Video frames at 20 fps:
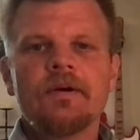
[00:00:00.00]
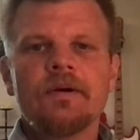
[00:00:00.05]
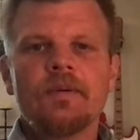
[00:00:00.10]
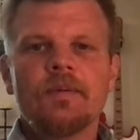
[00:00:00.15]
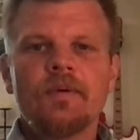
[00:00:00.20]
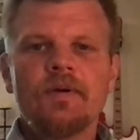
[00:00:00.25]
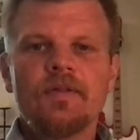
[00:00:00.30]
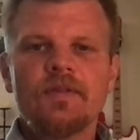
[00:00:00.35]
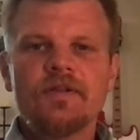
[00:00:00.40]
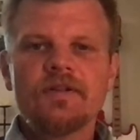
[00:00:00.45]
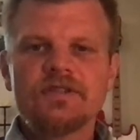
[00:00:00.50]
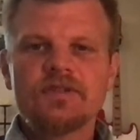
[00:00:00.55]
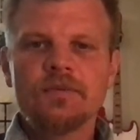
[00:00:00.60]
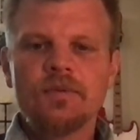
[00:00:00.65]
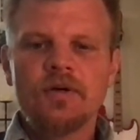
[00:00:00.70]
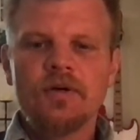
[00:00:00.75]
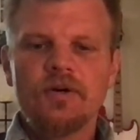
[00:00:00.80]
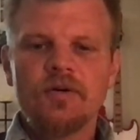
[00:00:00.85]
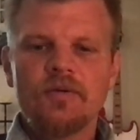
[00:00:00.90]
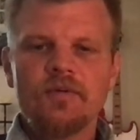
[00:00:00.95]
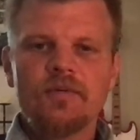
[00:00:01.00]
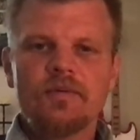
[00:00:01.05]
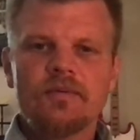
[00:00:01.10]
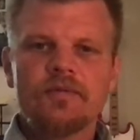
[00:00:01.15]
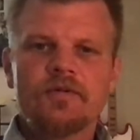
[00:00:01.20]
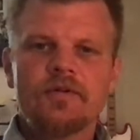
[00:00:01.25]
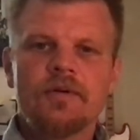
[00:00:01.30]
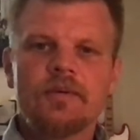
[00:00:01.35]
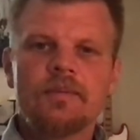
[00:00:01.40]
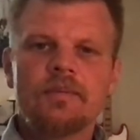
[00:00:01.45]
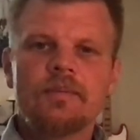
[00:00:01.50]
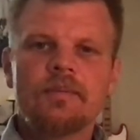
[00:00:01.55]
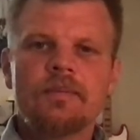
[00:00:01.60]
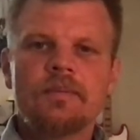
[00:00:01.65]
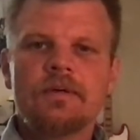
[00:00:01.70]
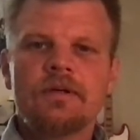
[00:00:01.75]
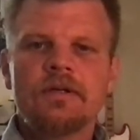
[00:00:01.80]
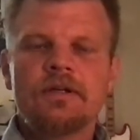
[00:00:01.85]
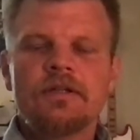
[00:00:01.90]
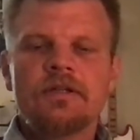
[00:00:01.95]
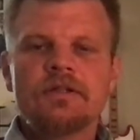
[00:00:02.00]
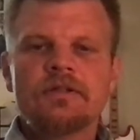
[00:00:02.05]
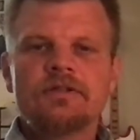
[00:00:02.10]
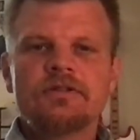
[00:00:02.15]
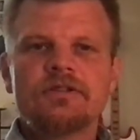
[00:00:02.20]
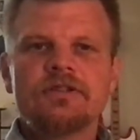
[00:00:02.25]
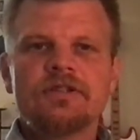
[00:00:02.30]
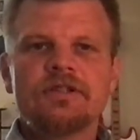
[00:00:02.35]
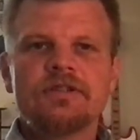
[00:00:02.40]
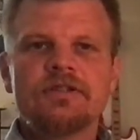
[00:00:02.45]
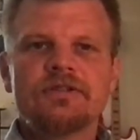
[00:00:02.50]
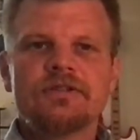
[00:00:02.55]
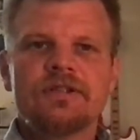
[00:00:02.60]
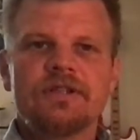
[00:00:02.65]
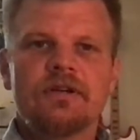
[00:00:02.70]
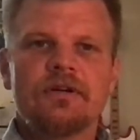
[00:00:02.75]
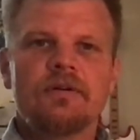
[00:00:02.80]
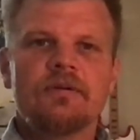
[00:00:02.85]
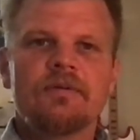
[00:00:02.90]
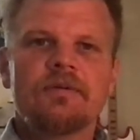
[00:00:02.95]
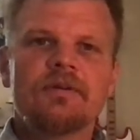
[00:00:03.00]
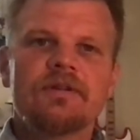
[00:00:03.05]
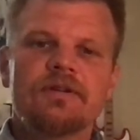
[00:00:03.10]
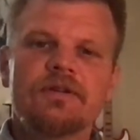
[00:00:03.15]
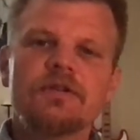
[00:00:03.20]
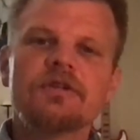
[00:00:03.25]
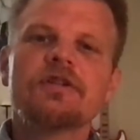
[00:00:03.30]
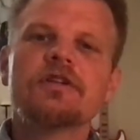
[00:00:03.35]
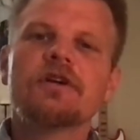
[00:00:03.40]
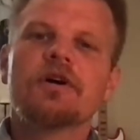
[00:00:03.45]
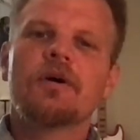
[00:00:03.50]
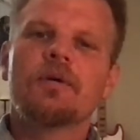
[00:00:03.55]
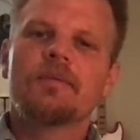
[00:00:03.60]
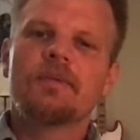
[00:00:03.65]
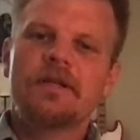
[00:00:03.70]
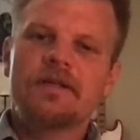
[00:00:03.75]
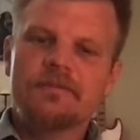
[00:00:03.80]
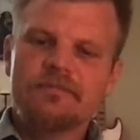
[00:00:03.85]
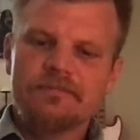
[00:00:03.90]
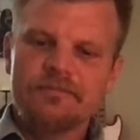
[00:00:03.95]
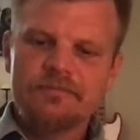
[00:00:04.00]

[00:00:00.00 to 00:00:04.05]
with this quote from Jin Jiang Gyomi.